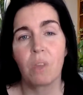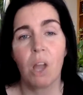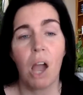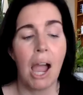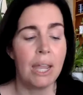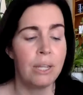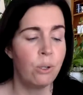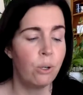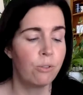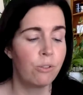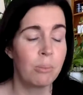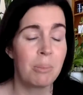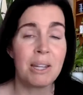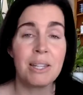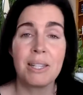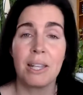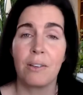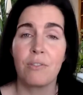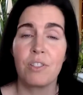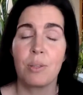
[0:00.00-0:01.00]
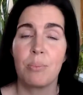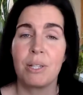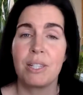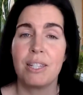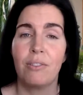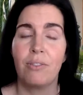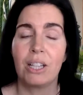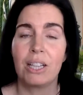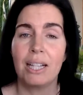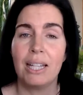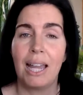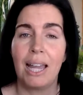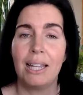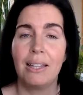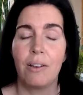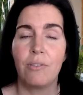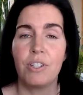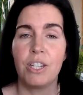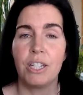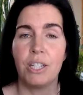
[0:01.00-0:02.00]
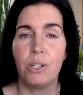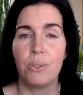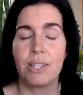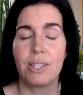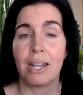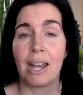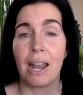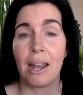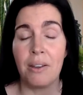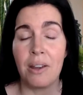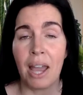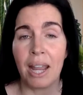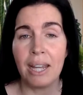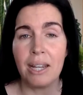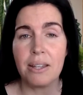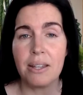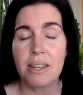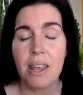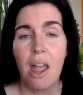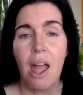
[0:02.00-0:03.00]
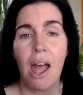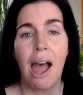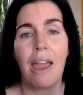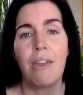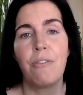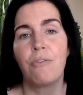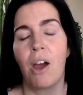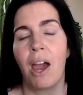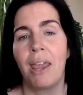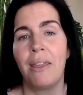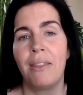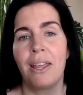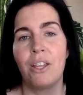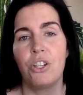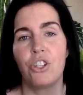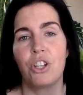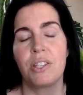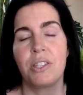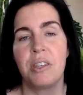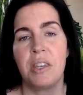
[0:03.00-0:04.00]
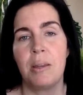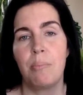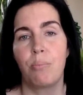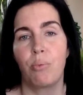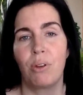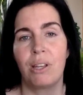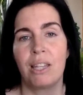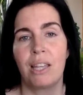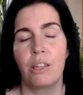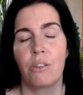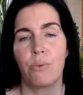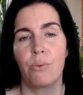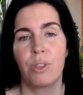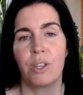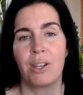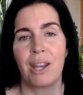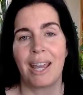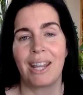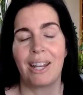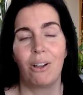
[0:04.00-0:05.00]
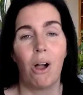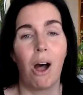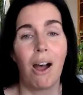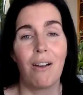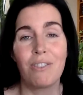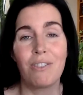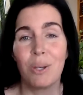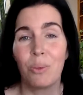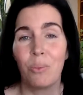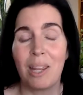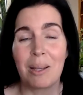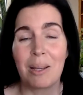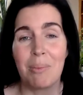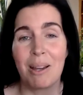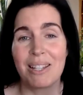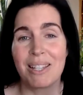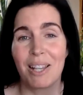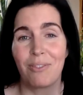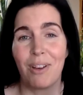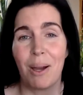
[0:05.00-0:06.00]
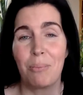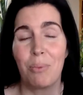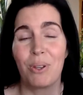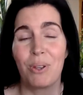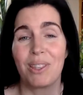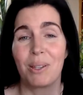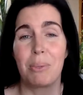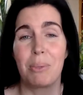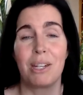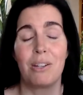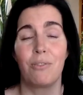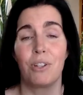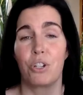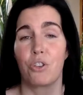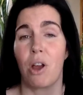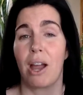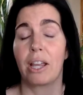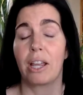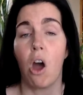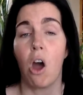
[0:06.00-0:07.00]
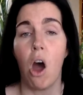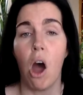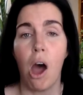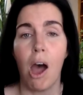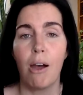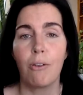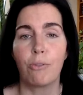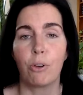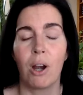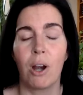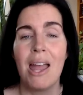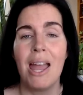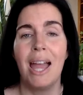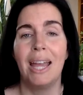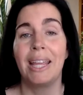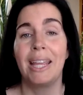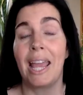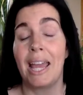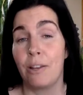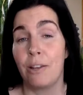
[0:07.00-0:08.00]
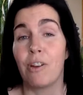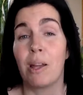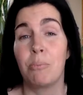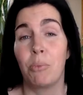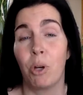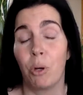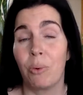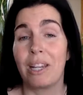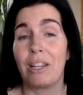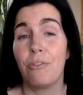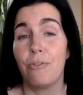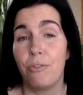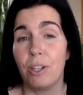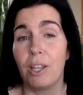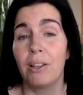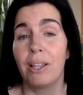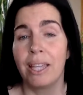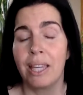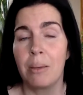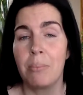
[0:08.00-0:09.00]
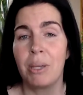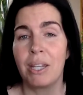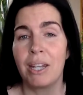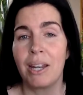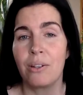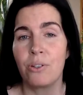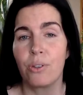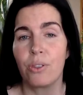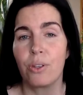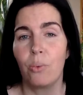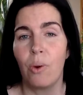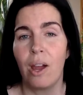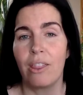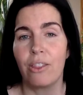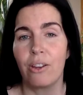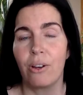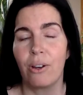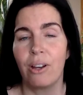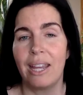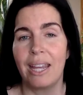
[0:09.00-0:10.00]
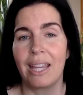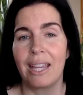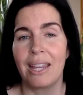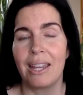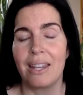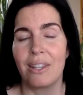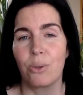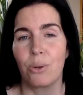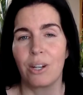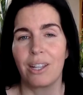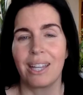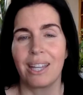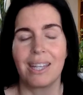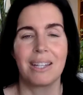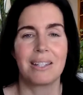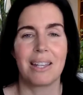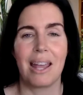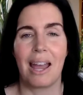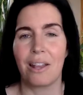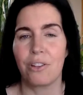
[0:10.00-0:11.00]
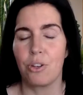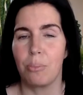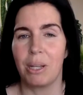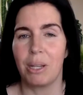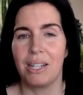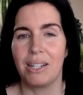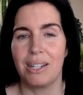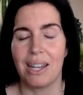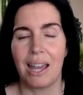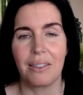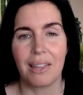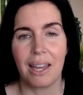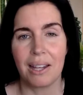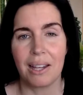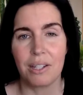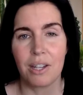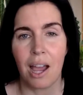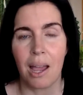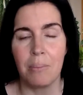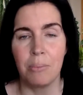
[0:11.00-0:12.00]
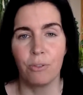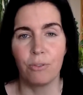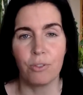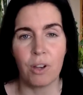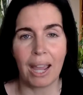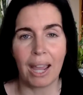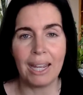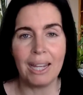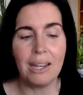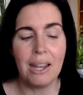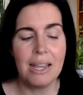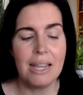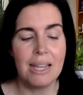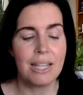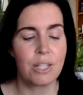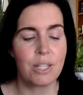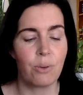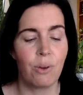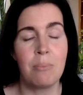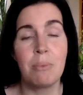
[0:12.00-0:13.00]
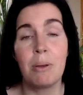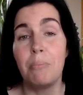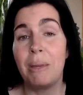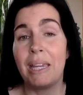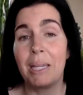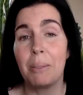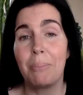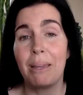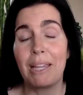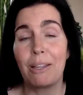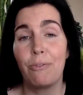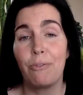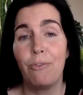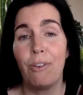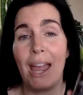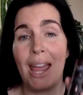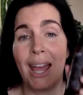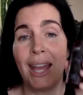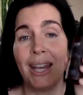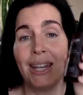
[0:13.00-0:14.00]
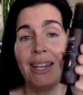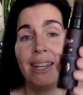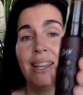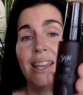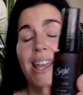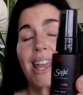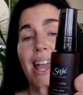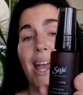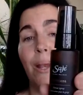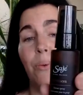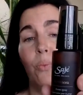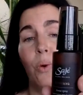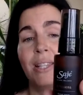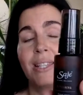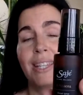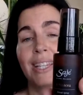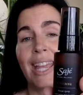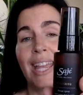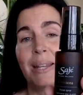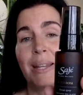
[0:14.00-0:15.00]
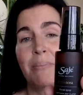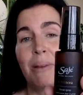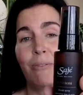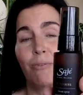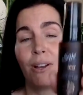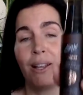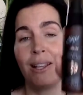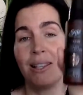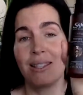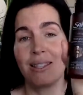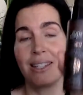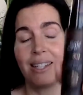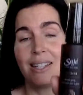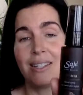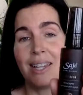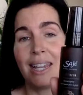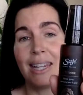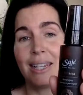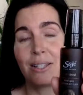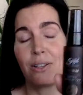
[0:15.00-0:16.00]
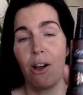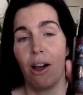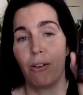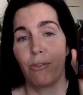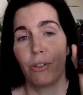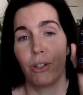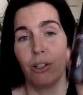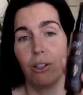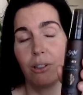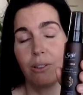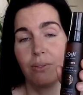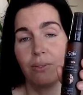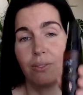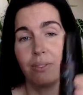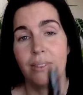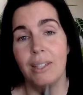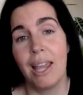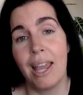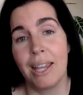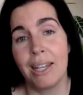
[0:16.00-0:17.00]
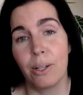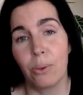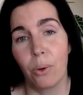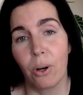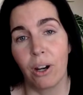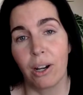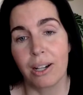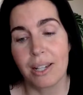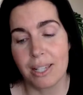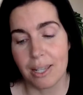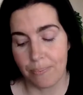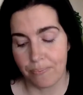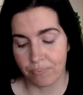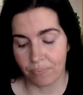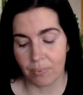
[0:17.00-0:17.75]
I know for myself specifically, I love to use it at night. I find that just deep breathing through the night, I'll often wake myself up with a bit of a dry cough, or again, if I'm already feeling a bit under the weather, it can sort of get exacerbated at that time of night. So I'm a big, big fan. And once again, my friends, it tastes awful and it works.